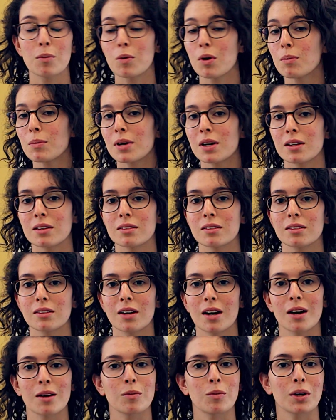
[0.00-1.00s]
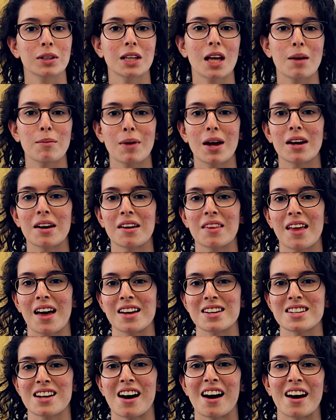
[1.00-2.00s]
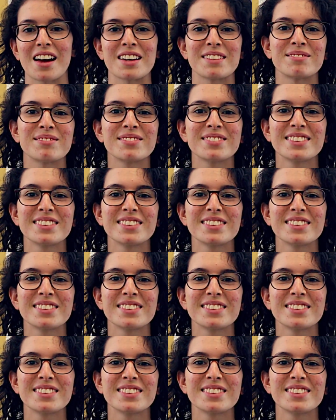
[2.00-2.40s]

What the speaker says: woman and what that meant in that time.